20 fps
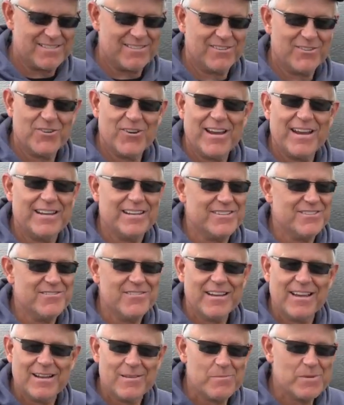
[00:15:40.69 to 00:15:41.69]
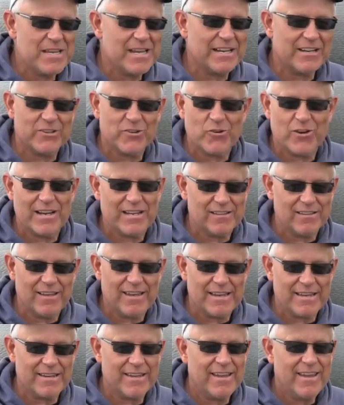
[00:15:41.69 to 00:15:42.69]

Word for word: Now, granted, you got to be on a Great Lake.